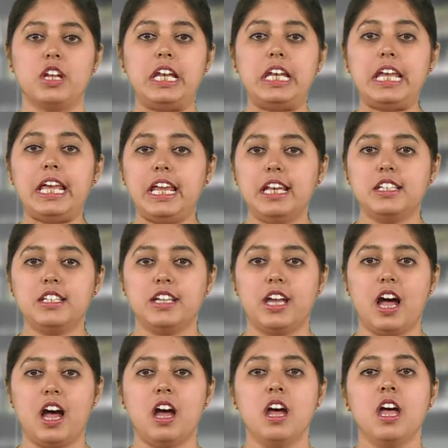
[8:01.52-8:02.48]
in
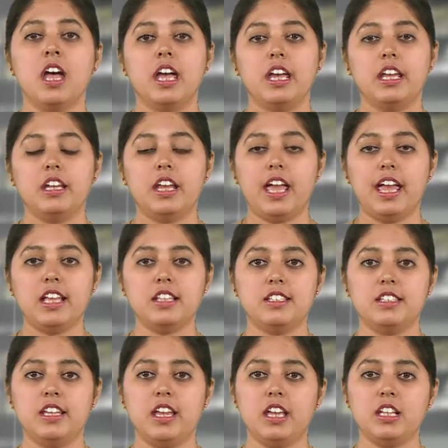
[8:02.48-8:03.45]
India in
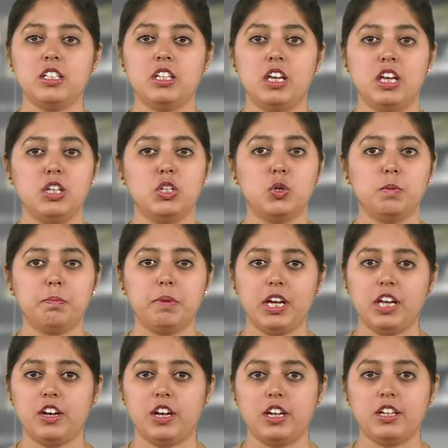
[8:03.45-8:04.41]
ancient Hindu
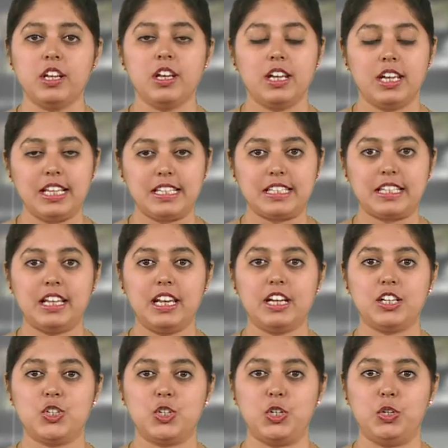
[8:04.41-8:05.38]
period is
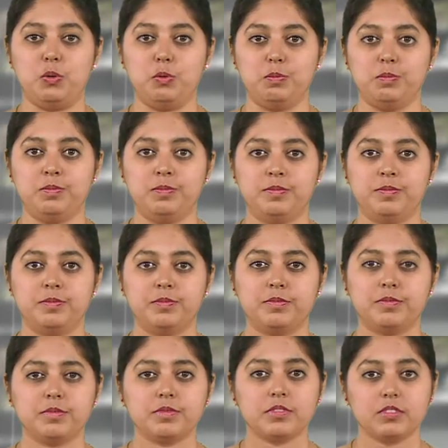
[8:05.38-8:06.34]
clear to you.
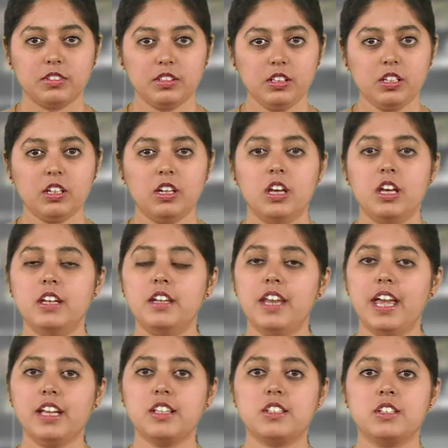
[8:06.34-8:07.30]

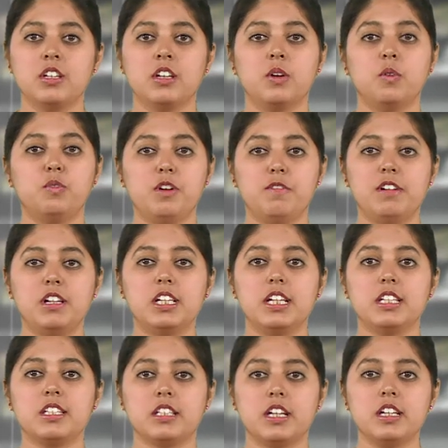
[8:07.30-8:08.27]
Next, we will
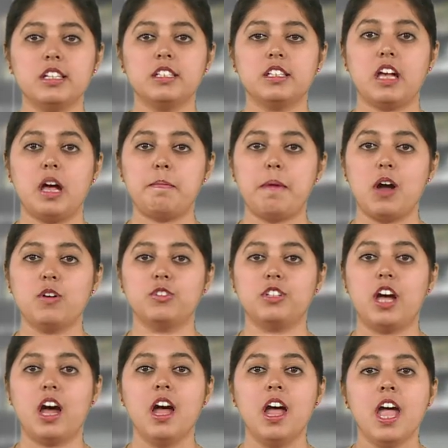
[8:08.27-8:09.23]
discuss about
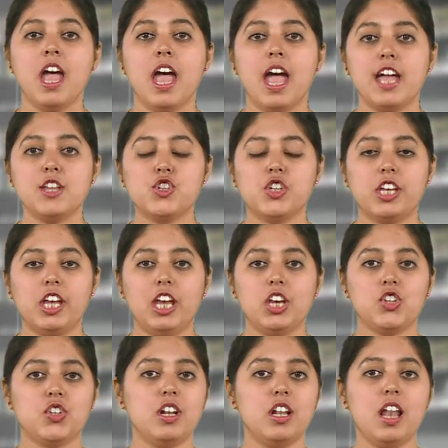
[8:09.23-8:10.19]
the
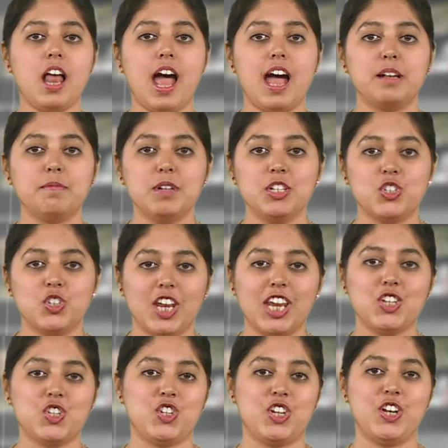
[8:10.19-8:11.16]
educational
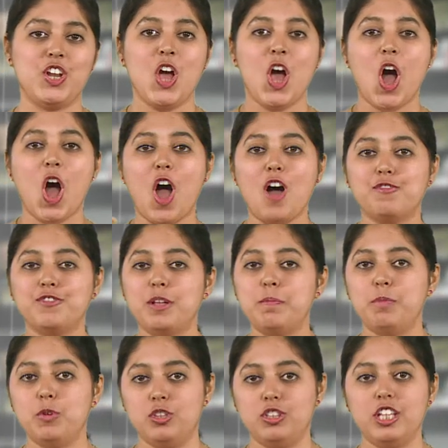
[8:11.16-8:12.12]
administration of the
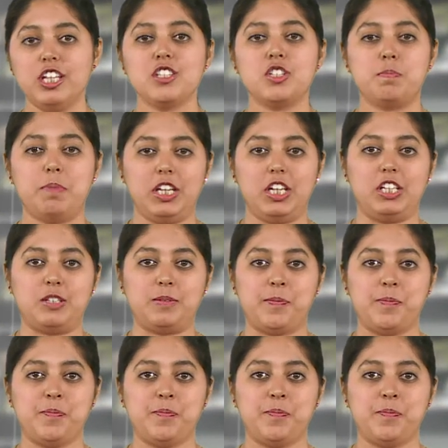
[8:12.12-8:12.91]
Buddhist period.